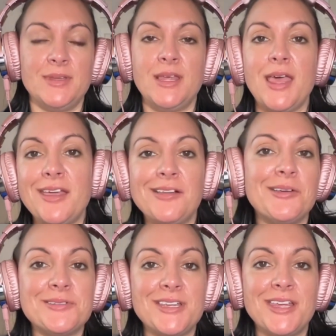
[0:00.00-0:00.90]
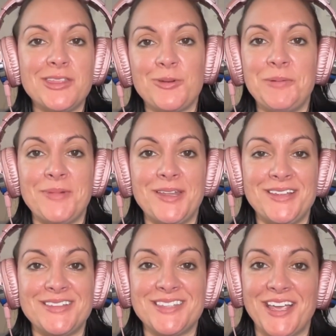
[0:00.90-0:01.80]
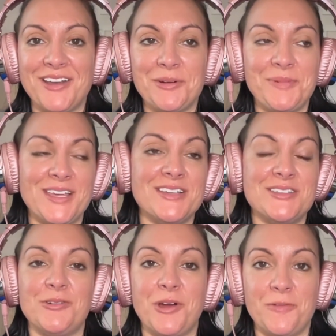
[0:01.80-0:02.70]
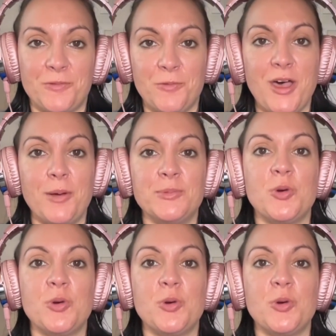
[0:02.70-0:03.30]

and closing it 3 minutes later because you're overwhelmed,